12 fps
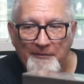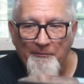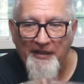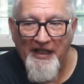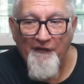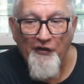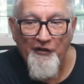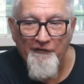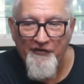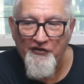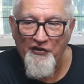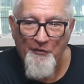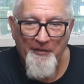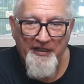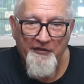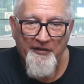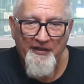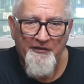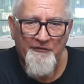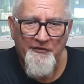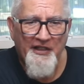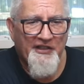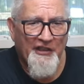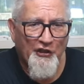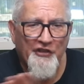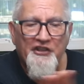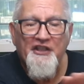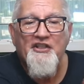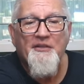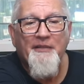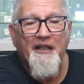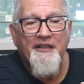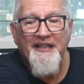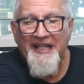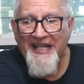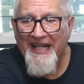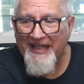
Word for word: but I've heard so many cra crazy good things about it,